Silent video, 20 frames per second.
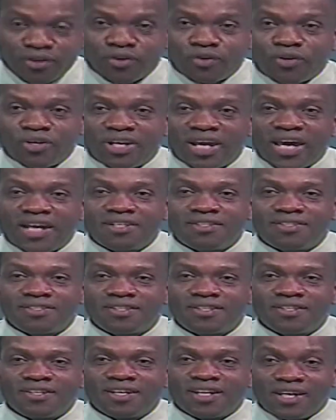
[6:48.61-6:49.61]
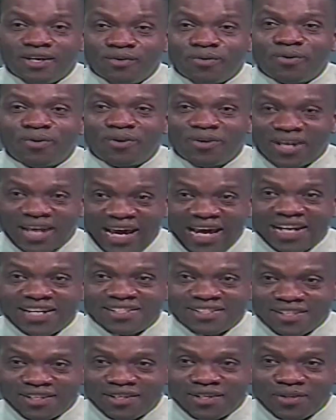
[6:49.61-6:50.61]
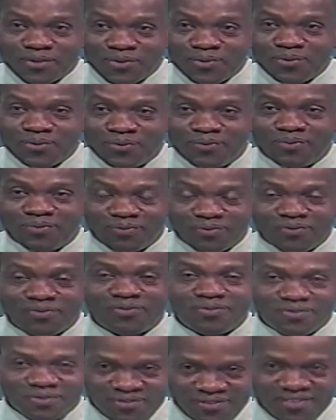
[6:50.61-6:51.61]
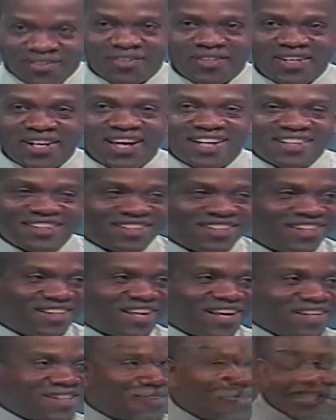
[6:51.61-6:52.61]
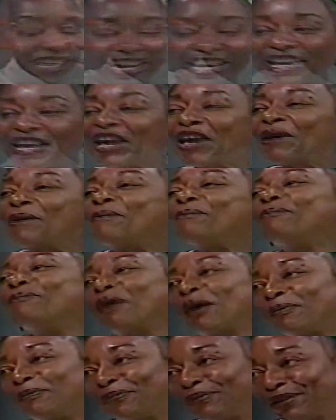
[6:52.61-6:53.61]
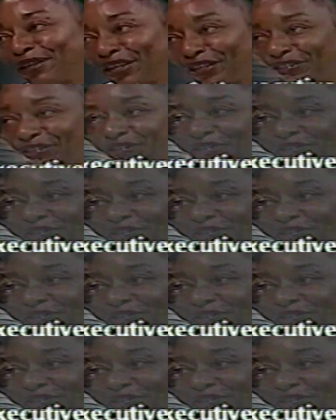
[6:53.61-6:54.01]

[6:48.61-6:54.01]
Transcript: good night. The hero lies in you. Good night. Thanks, Gwen.